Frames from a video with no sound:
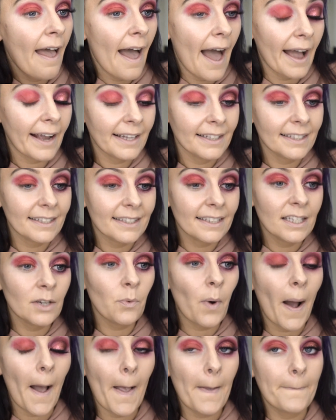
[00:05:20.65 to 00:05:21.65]
I can see
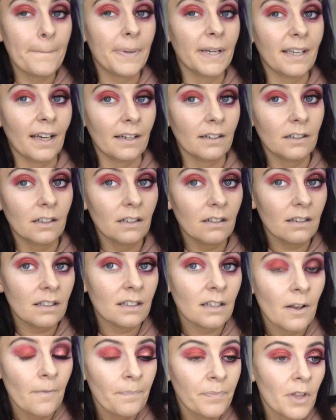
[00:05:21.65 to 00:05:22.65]
why
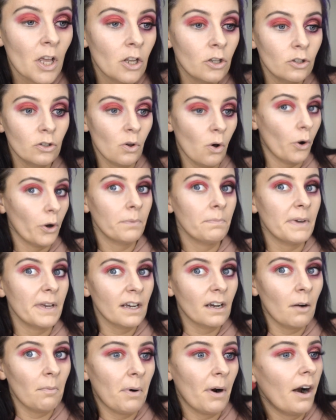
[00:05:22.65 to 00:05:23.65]
beginners,
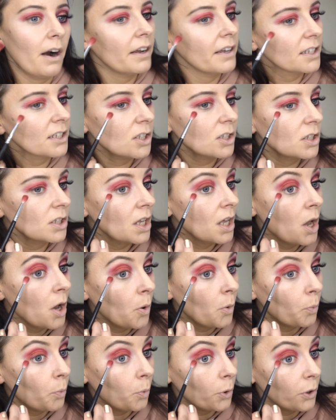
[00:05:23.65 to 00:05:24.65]
non-makeup artists
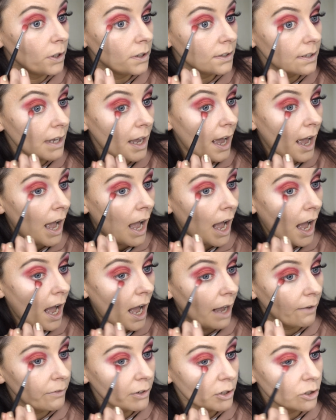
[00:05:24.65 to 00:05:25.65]
would
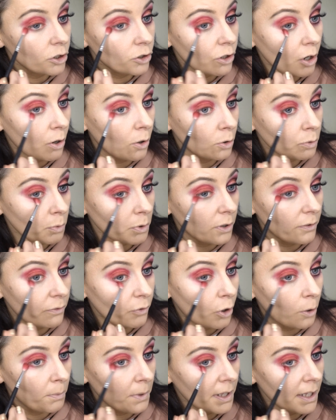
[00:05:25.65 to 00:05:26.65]
have struggled with the
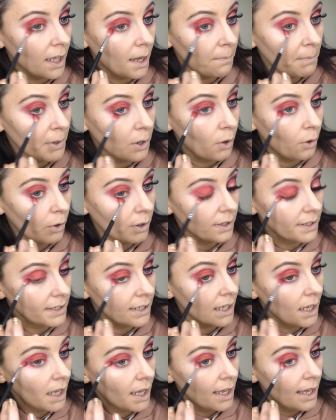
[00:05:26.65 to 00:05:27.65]
formula, because
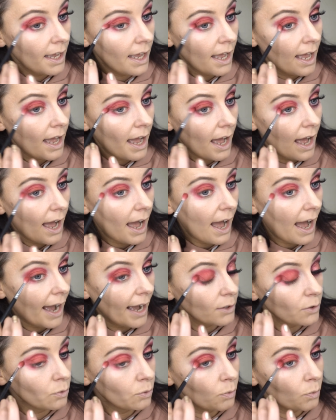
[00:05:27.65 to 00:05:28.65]

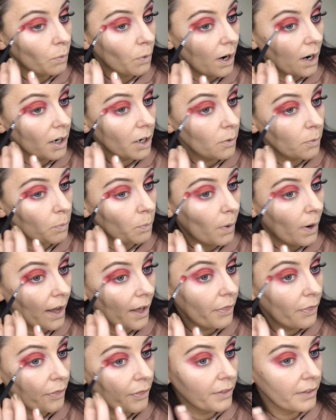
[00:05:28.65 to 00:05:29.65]
I don't work
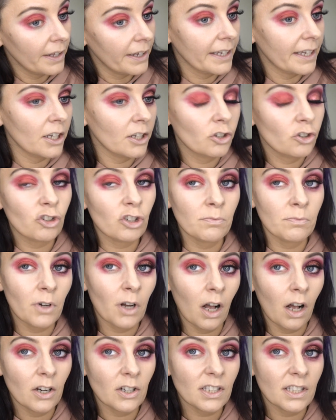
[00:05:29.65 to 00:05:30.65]
with like extreme
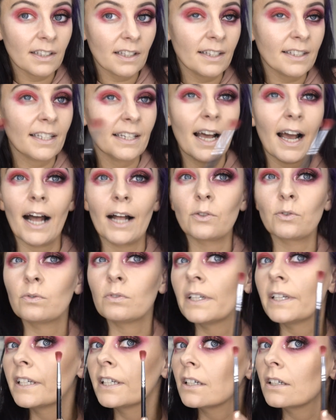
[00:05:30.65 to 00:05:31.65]
colours like this, and I don't
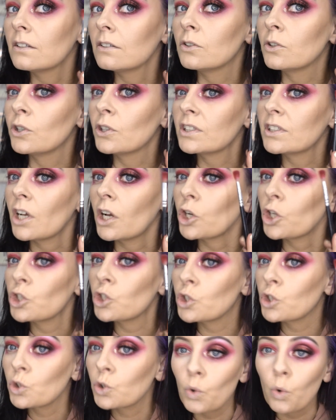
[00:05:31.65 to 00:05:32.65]
like looks that are
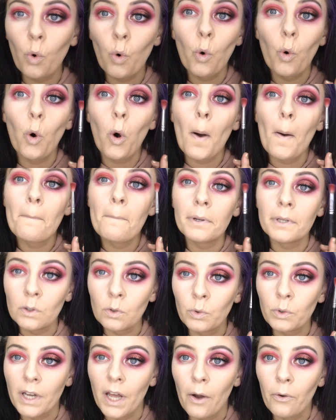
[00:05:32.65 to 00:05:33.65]
so
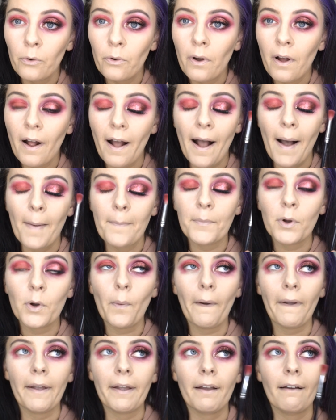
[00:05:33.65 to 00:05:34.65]
blown out. I'm
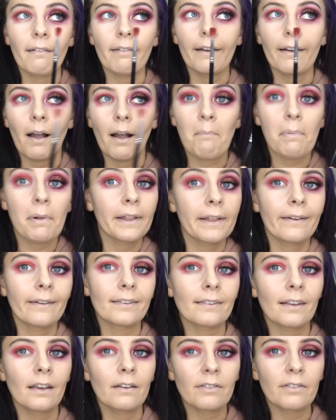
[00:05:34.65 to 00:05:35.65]
quite like a play it
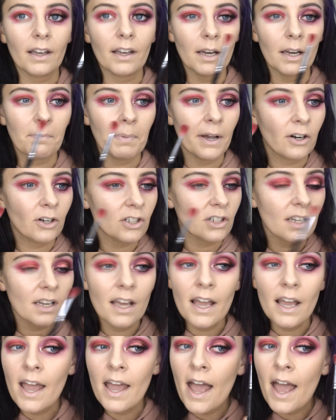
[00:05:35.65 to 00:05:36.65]
safe kind of person,
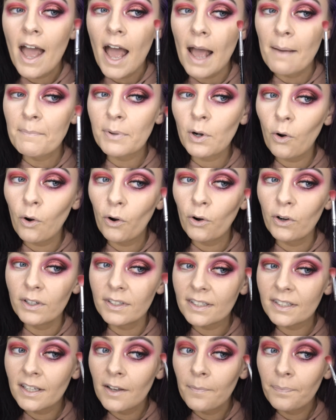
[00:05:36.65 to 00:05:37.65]
and
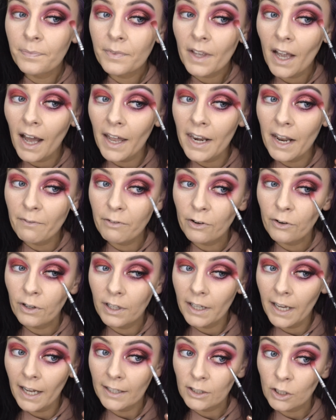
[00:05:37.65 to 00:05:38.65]
because I never
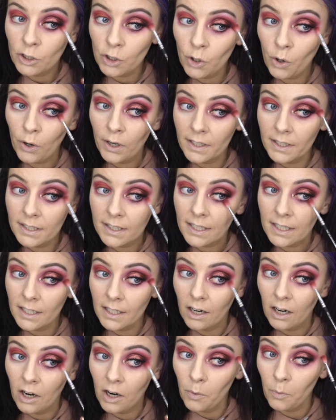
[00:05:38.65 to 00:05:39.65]
really had the choice
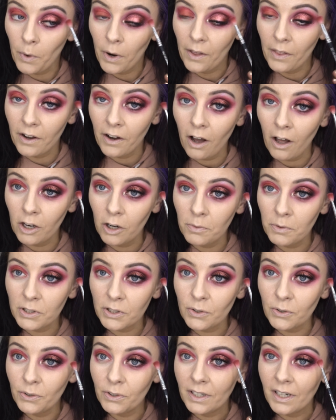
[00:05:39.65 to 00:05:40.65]
here where the colour was
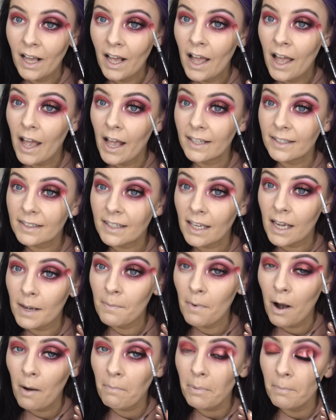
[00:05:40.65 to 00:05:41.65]
going, it's came
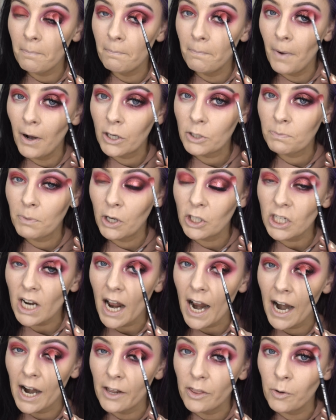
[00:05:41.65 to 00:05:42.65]
up much
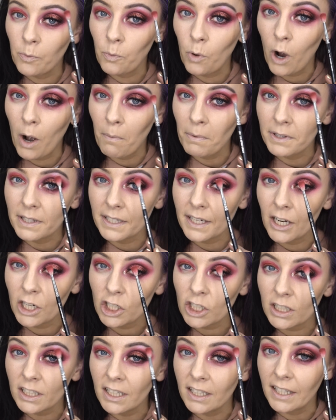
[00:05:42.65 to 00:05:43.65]
higher than what I would
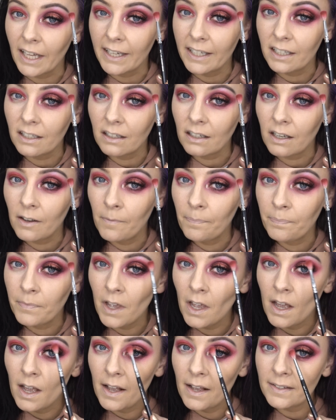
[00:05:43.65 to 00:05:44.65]
initially like.
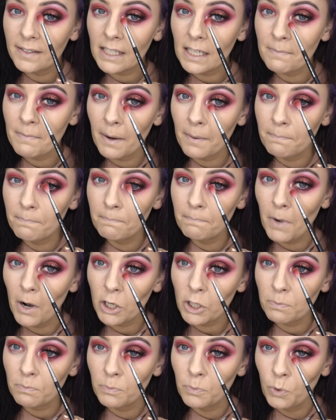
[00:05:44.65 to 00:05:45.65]
It's came in
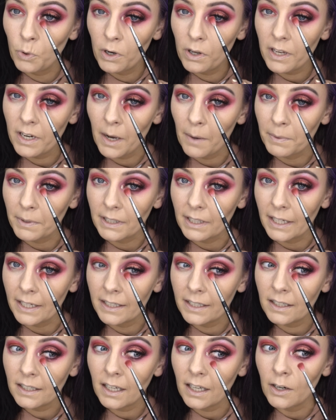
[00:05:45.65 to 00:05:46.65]
much more than I would
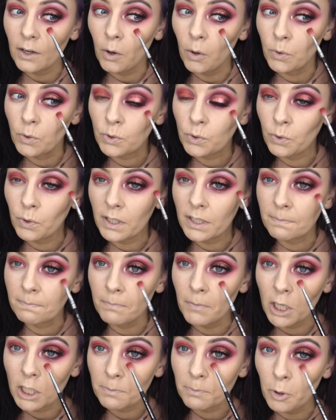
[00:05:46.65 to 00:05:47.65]
like, and also it's
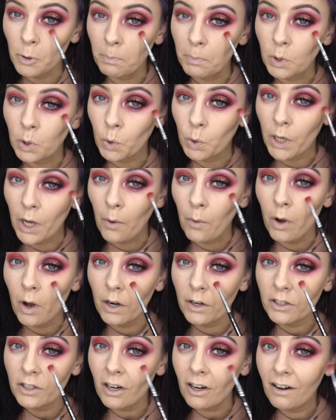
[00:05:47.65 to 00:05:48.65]
much more blown out
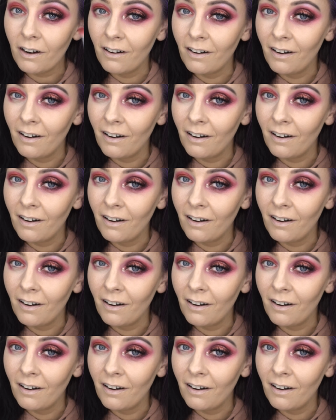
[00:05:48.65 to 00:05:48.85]
under